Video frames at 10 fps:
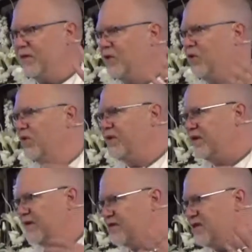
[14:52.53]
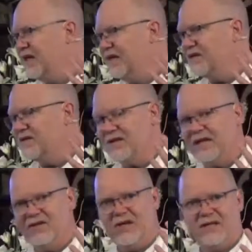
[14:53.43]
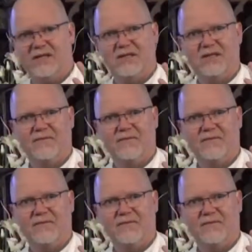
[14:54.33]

law that, that said this is unjust.